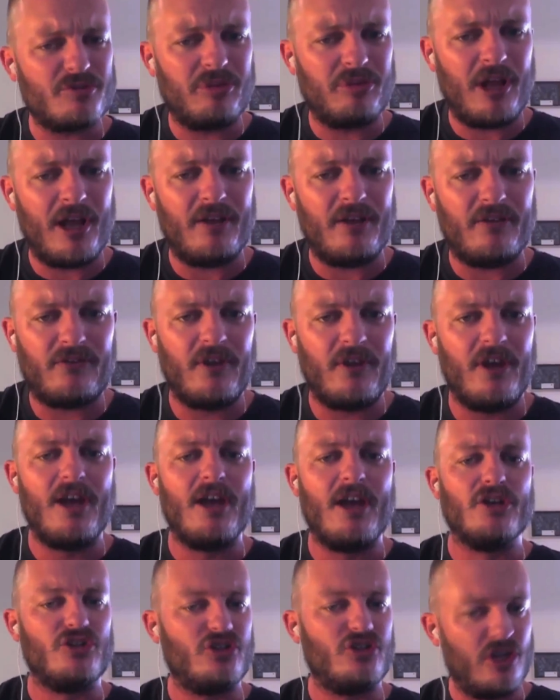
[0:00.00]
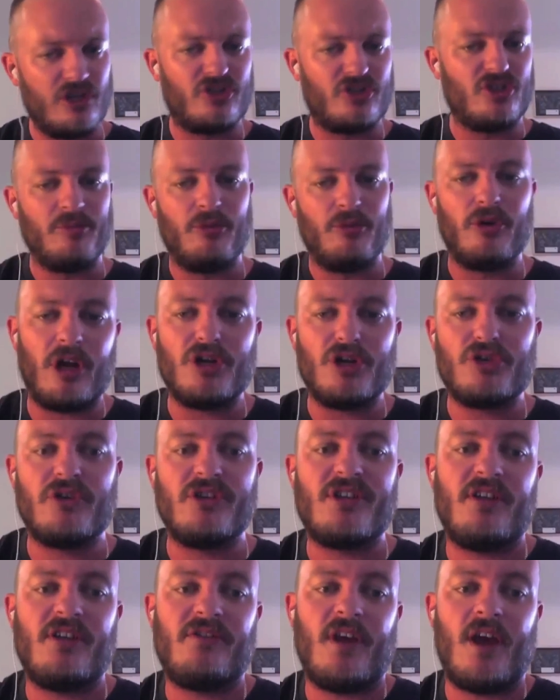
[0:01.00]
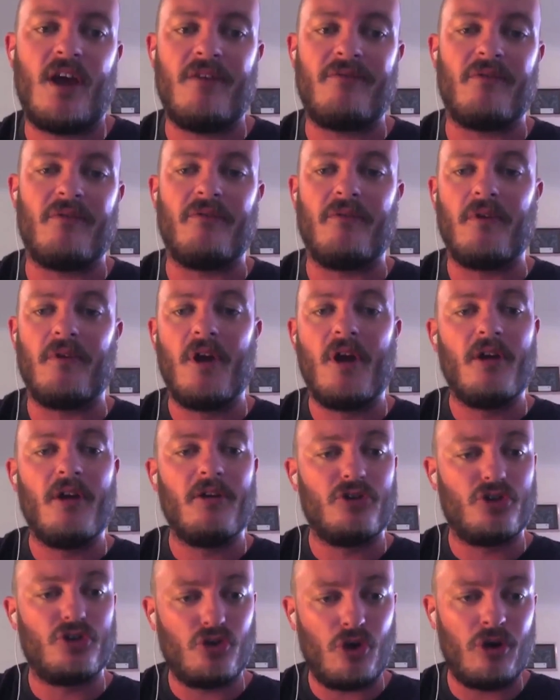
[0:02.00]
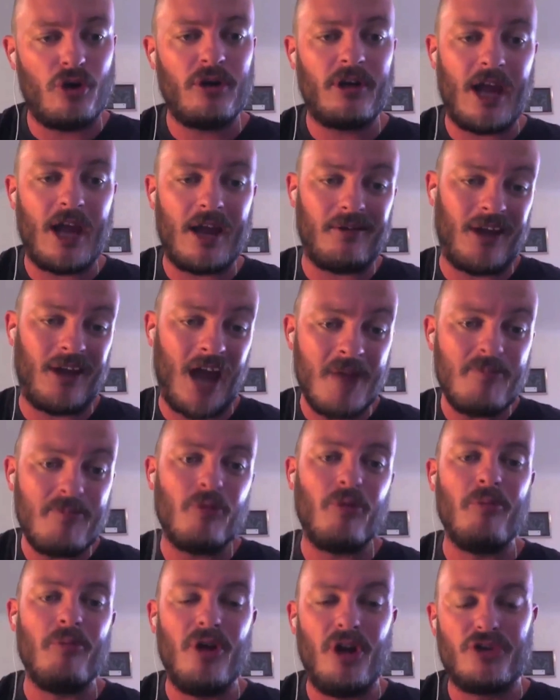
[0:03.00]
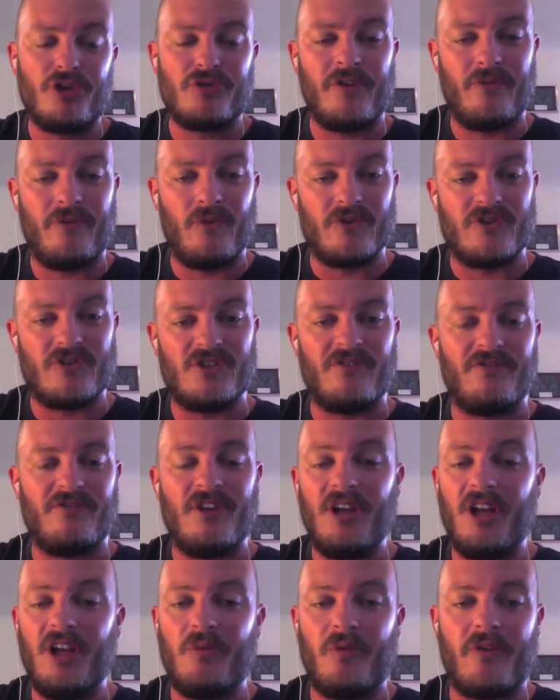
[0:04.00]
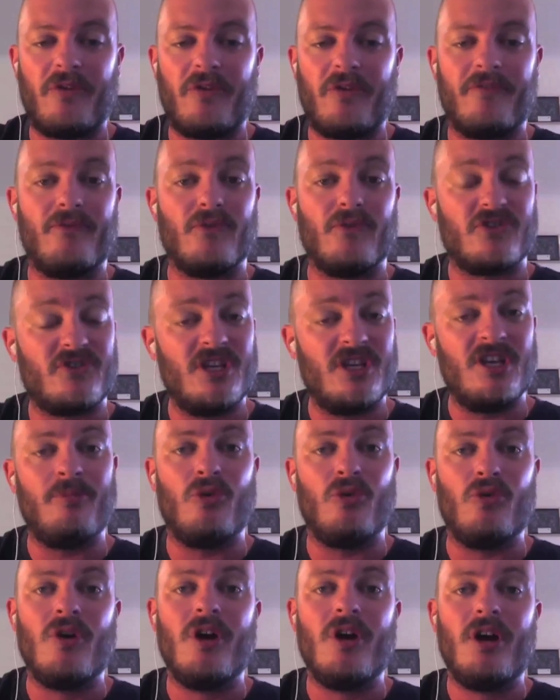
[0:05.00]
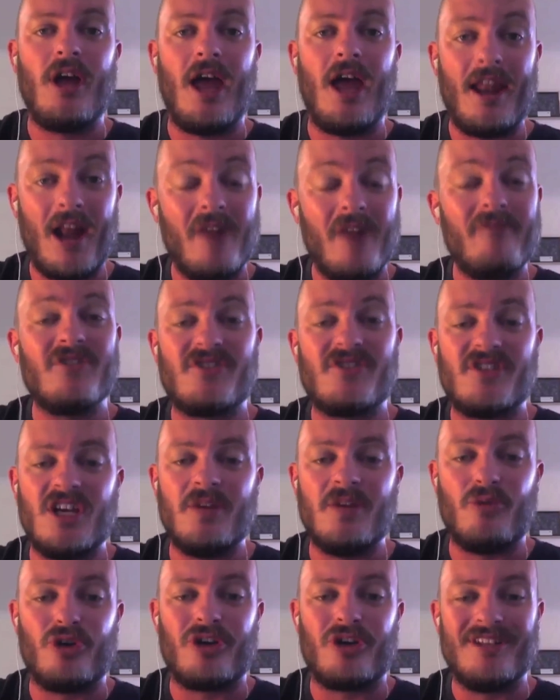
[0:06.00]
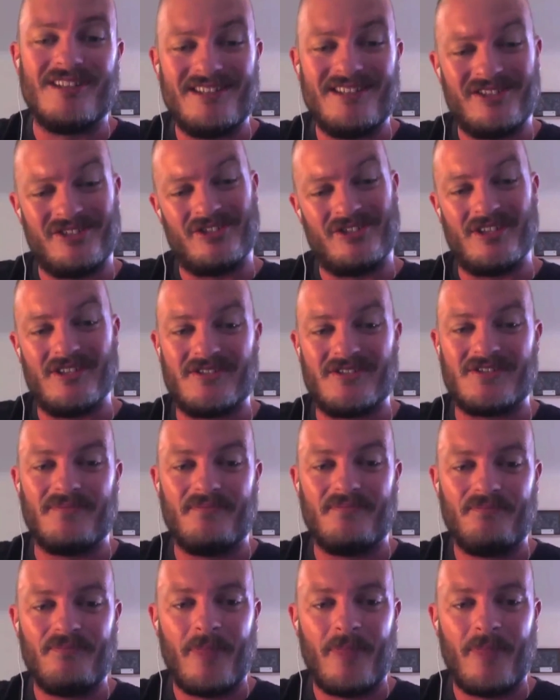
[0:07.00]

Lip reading: place, sensible countries had to have strong, capable military forces of dealing with foreseeable and unforeseeable contingencies.